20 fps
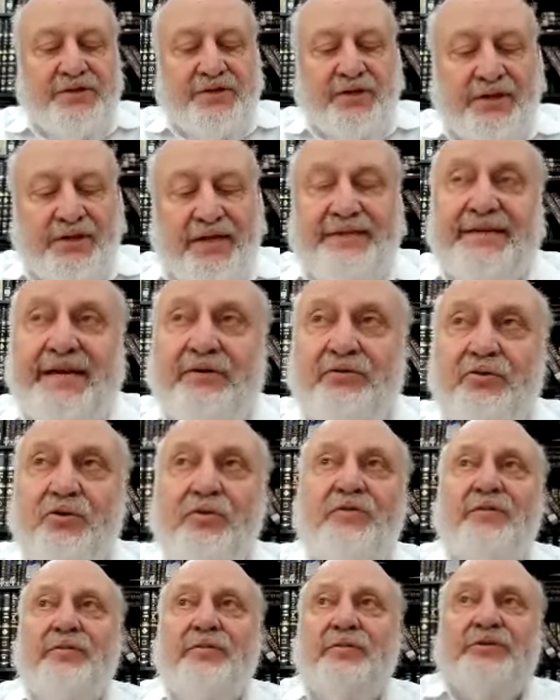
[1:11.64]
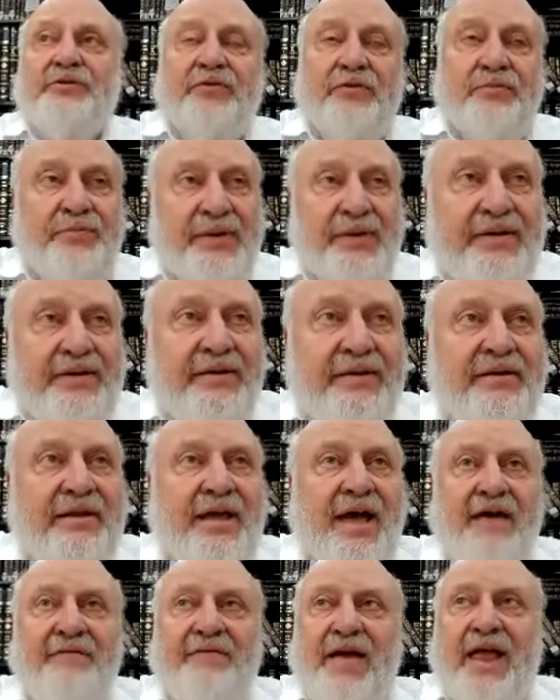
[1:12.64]
let's say Reuben was forbidden to
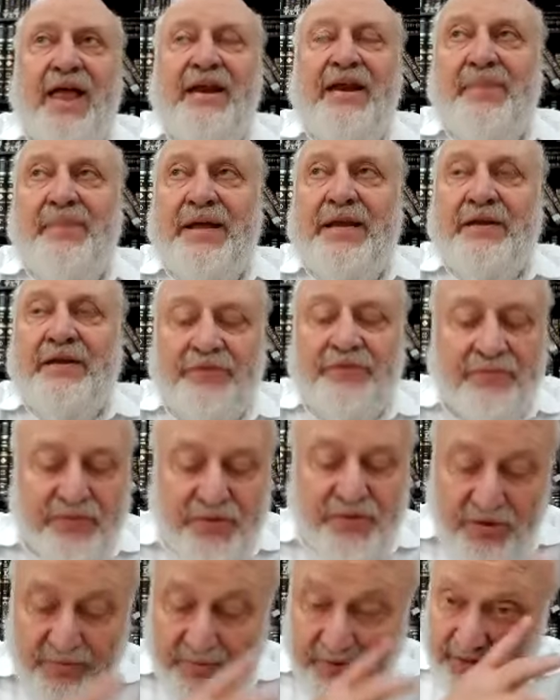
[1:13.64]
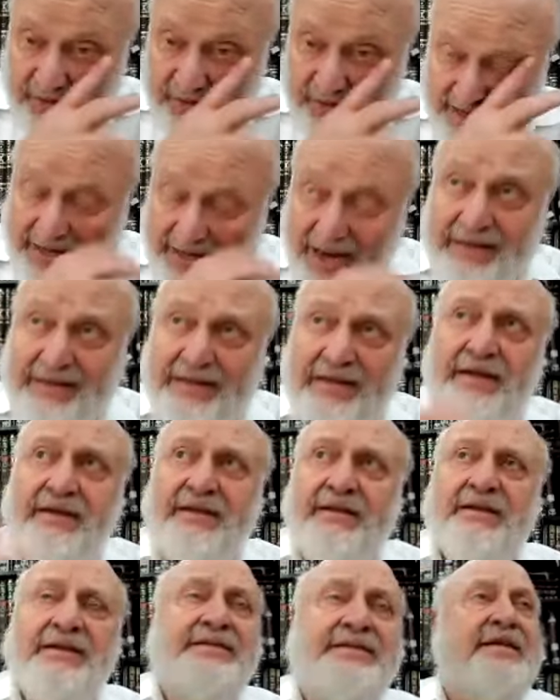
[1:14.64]
have any benefit from Shimon, and I did it
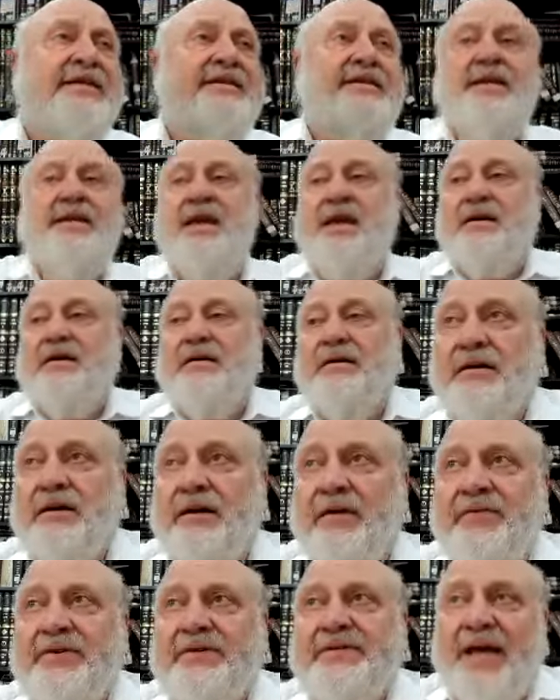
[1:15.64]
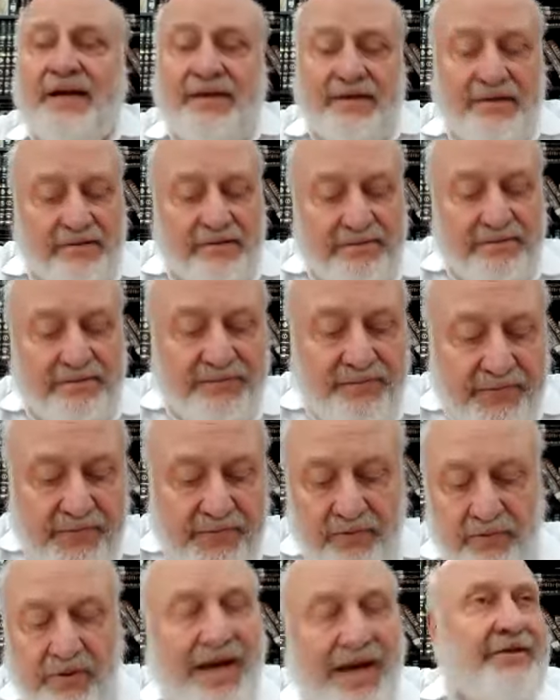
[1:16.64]
in the sixth year of the cycle.
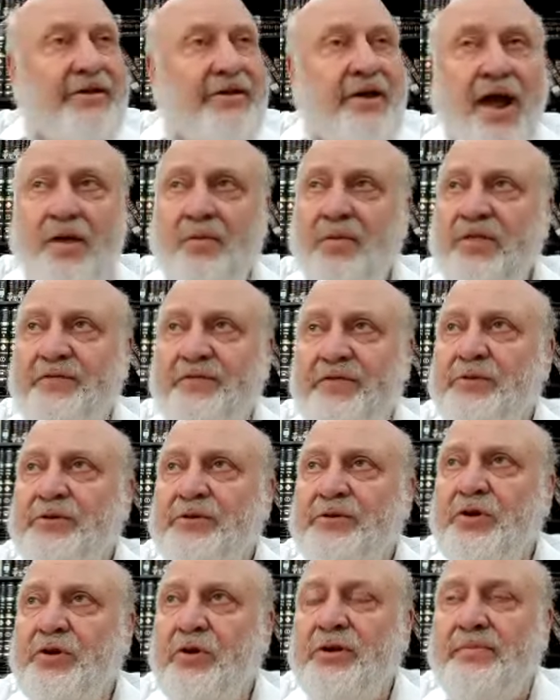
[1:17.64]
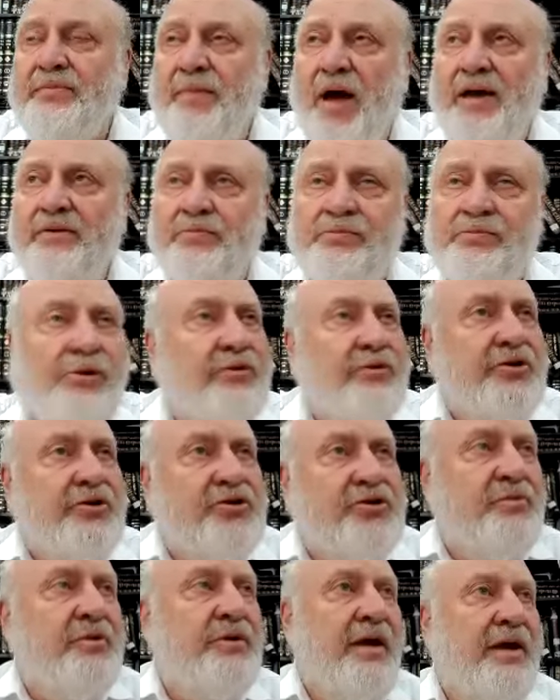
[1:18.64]
At the time when the field was totally mine, belonged to
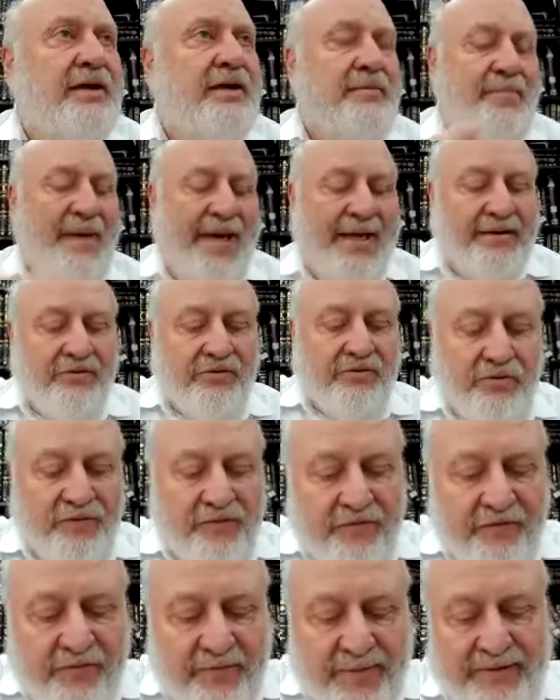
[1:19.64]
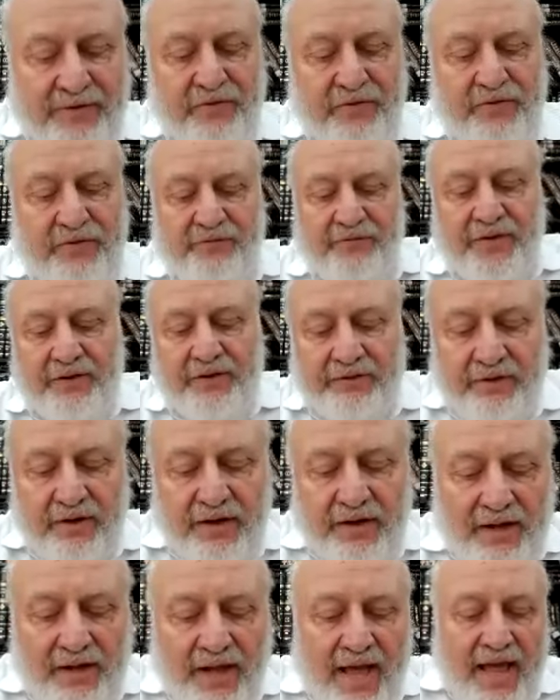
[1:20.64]
Shimon, and he banned Reuben from entering the field.
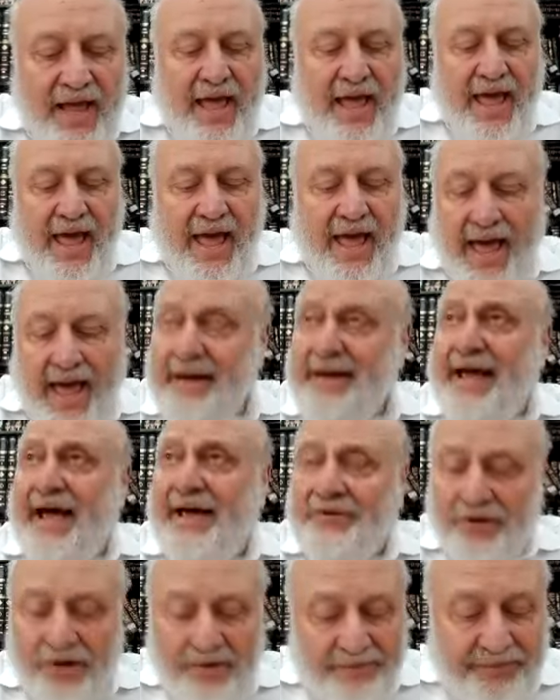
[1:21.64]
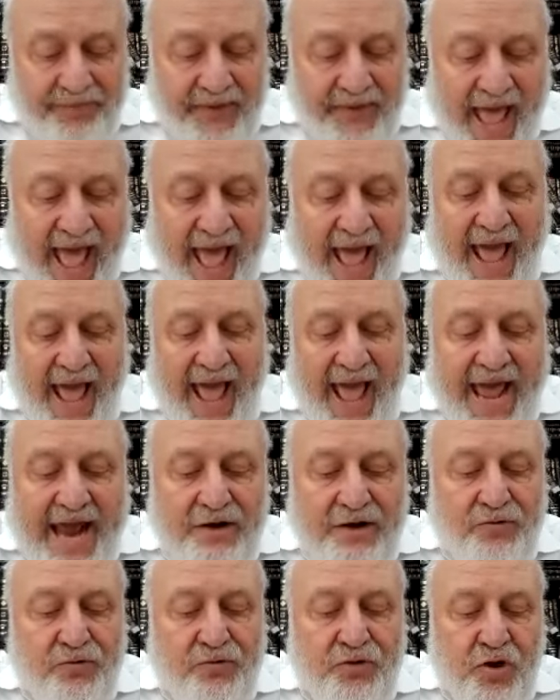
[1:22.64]
Any Hano
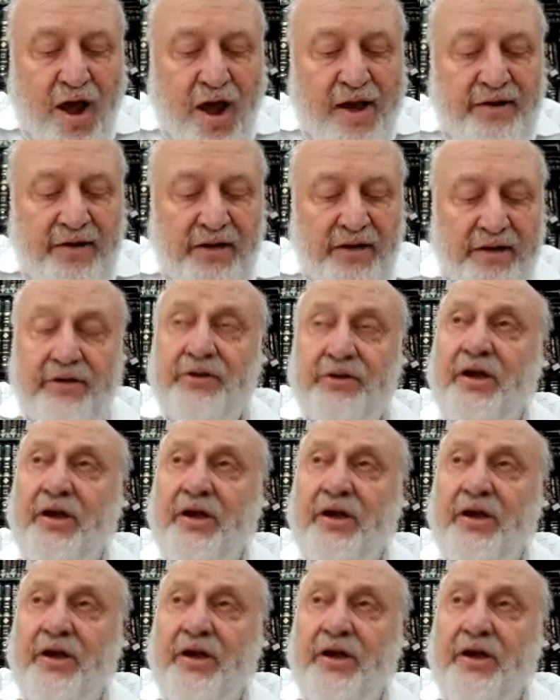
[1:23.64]
then